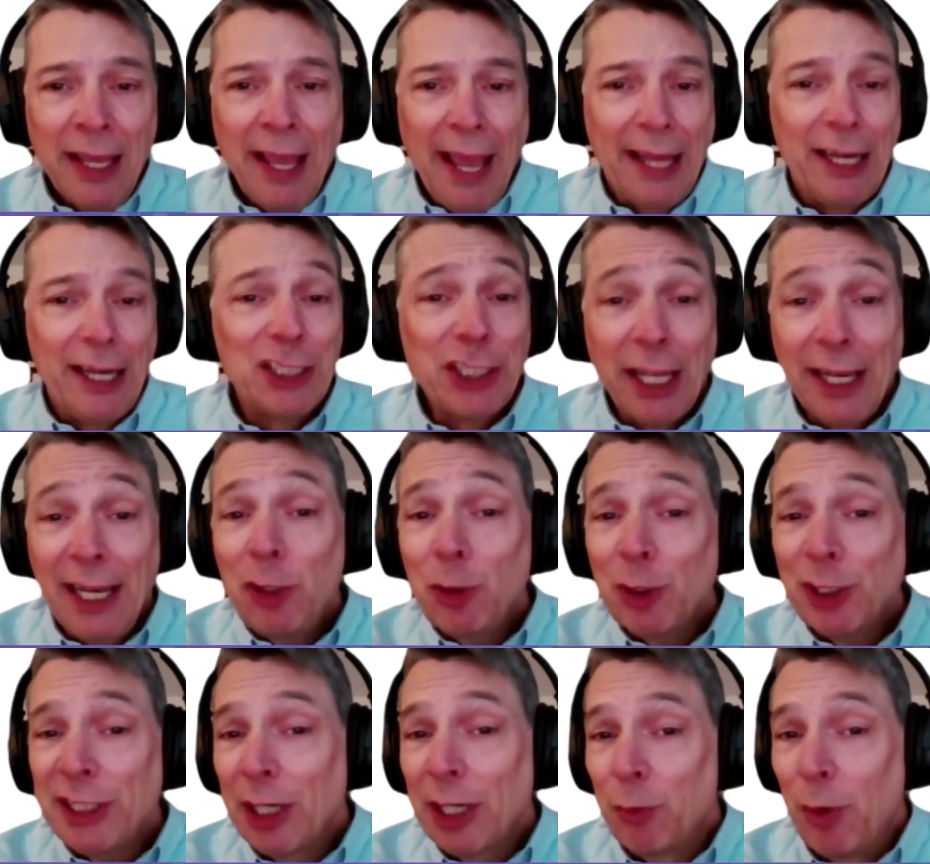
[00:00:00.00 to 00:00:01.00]
And there's an
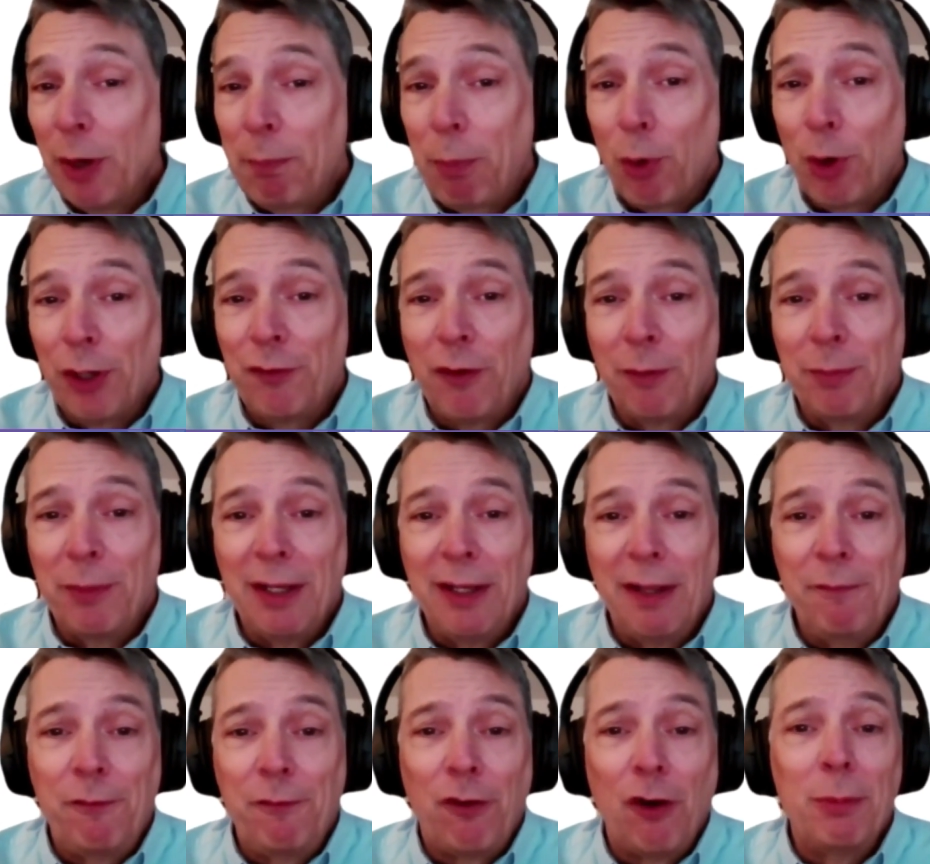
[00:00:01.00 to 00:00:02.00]
interesting report from the
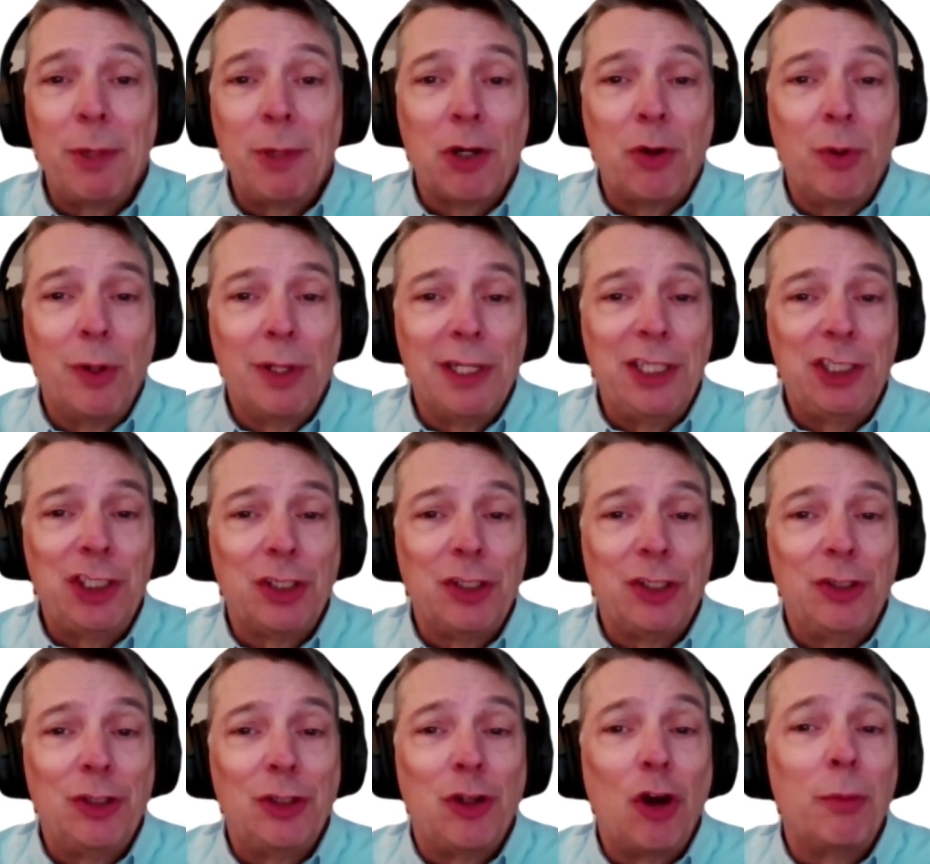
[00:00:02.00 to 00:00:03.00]
Lymphoma
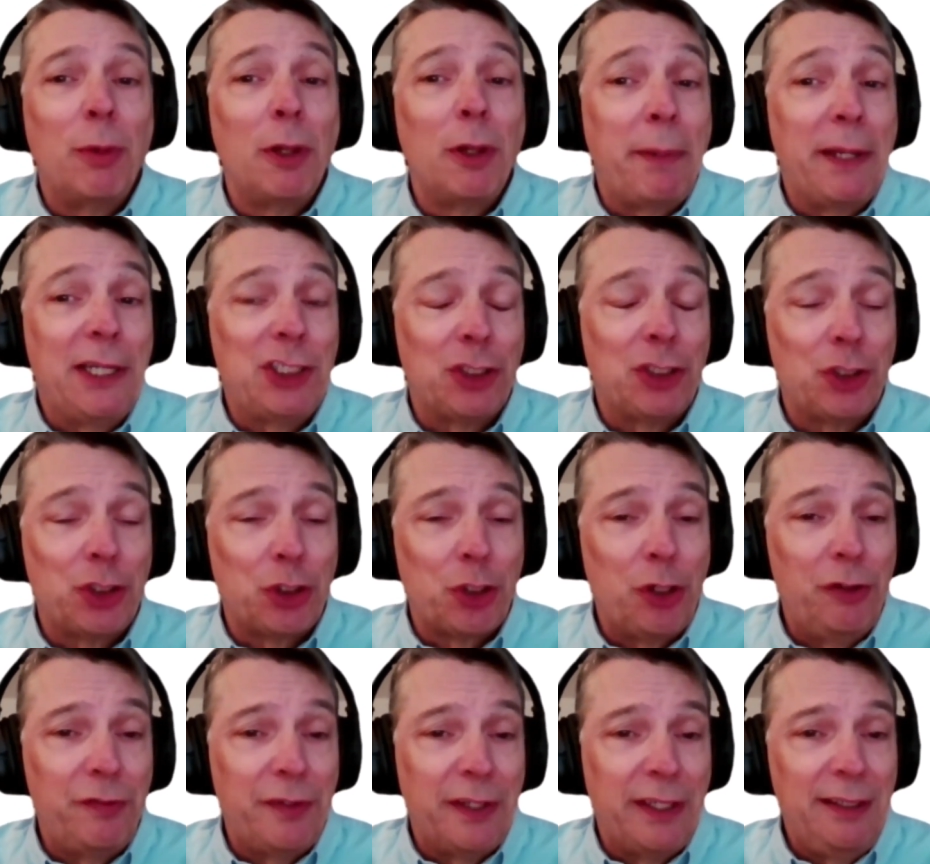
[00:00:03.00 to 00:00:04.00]
Coalition Global Patient
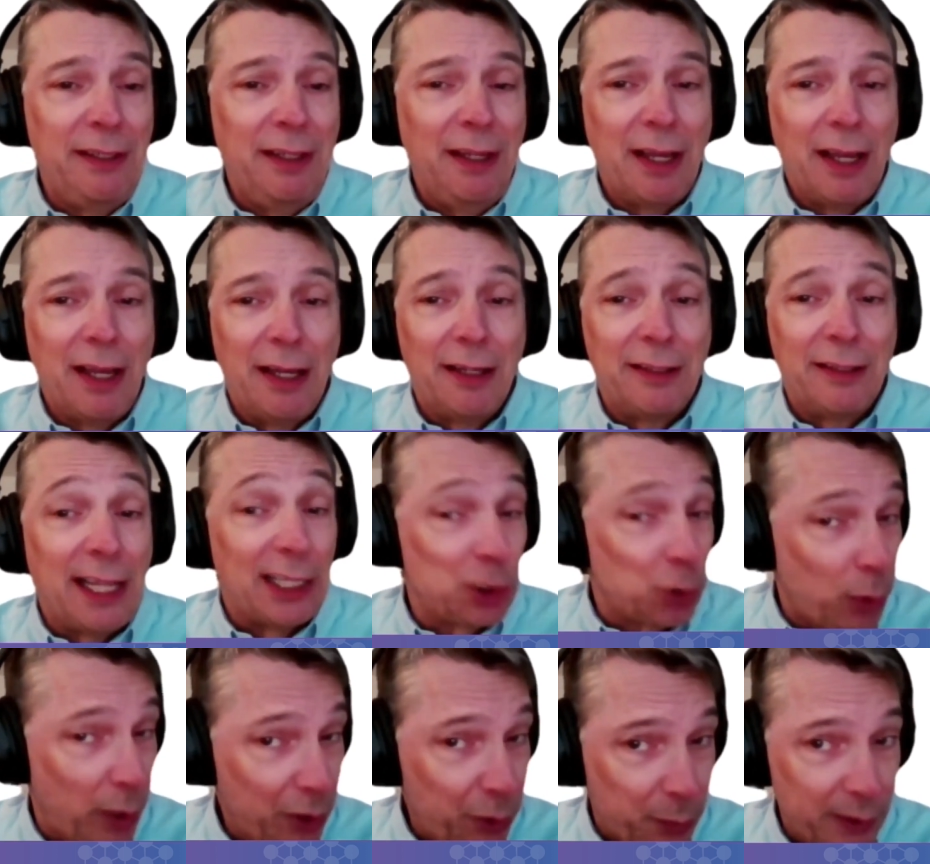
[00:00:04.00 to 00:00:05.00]
Survey that's
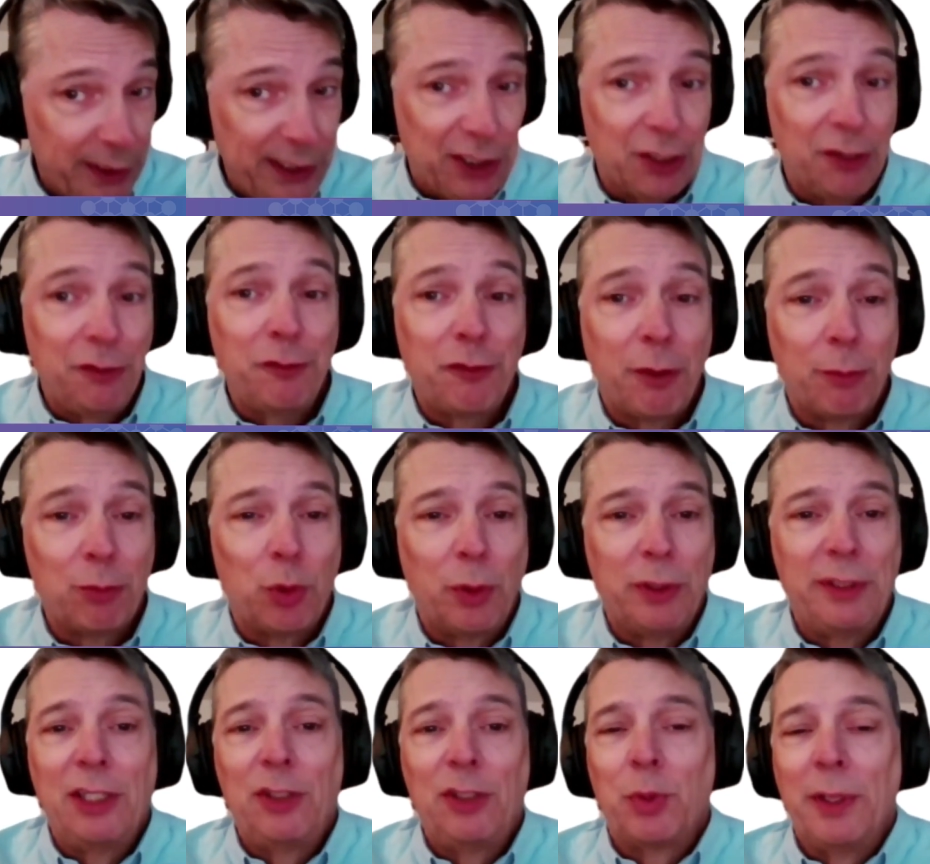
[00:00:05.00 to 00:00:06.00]
quite recent, from
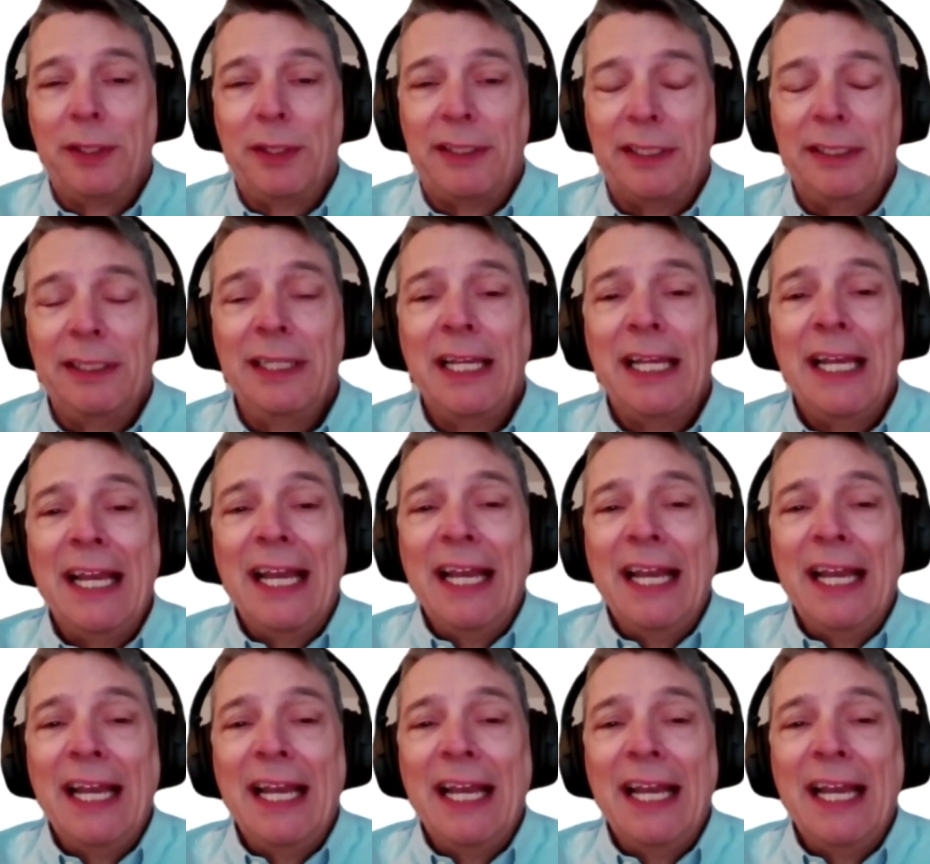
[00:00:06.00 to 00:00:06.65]
2020,